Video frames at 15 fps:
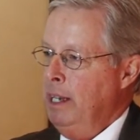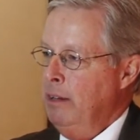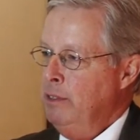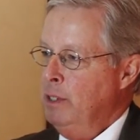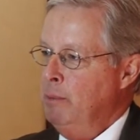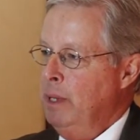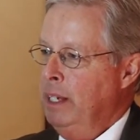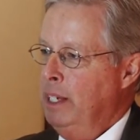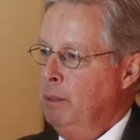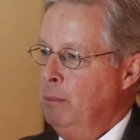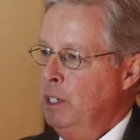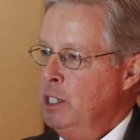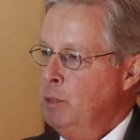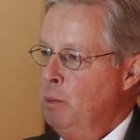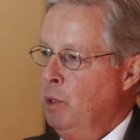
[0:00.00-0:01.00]
have to make it
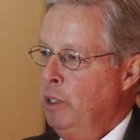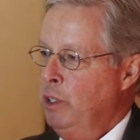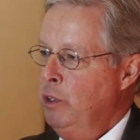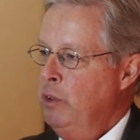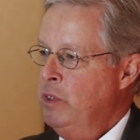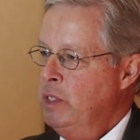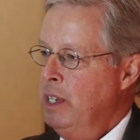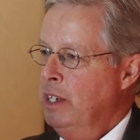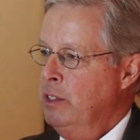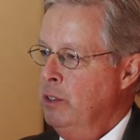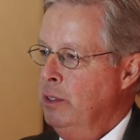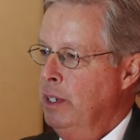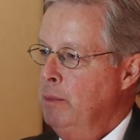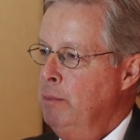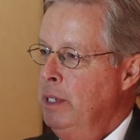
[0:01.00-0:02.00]
much more youth
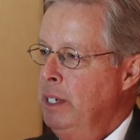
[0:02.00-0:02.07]
centered and